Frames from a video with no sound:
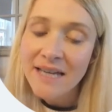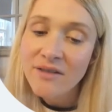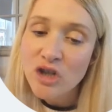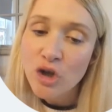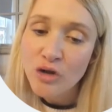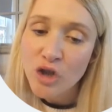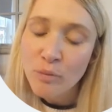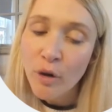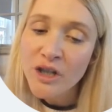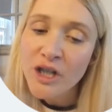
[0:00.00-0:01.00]
in the Scottish
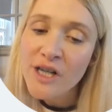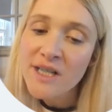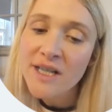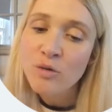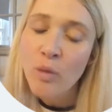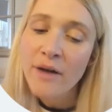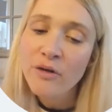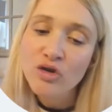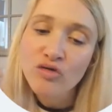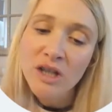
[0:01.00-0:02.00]
Borders is while
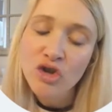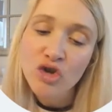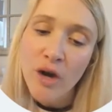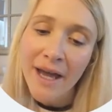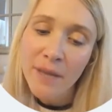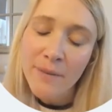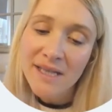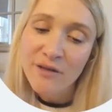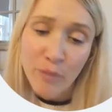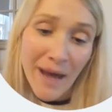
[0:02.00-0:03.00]
there's really strong
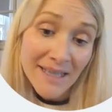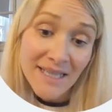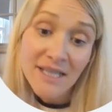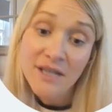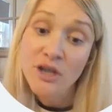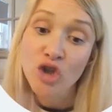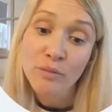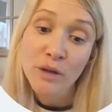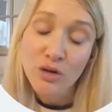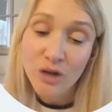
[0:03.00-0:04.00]
elements of practice that
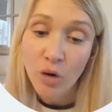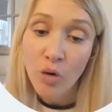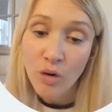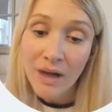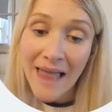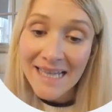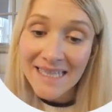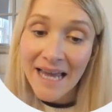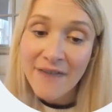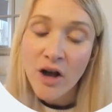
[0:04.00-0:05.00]
should be used at whole class
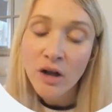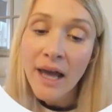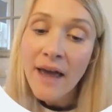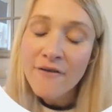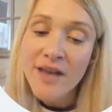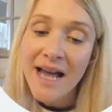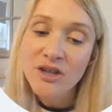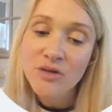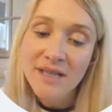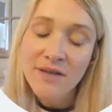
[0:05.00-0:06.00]
level, for the
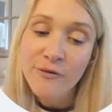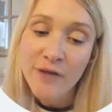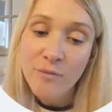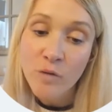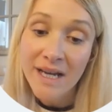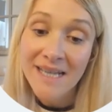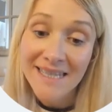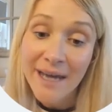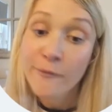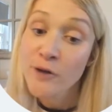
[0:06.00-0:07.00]
actual SEAL framework
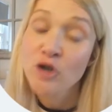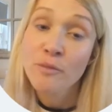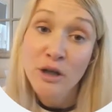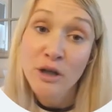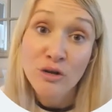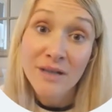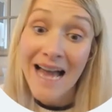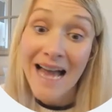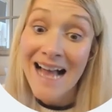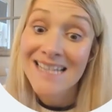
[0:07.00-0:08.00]
itself, it should be
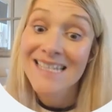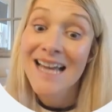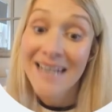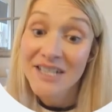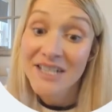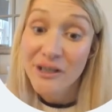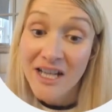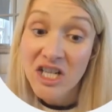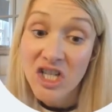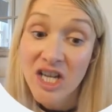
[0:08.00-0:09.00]
used as an
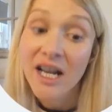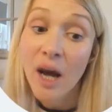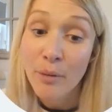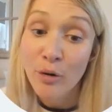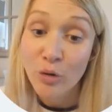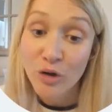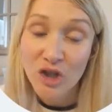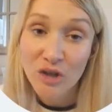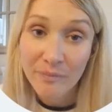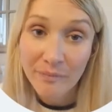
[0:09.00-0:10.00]
intervention
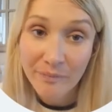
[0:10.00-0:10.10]
approach.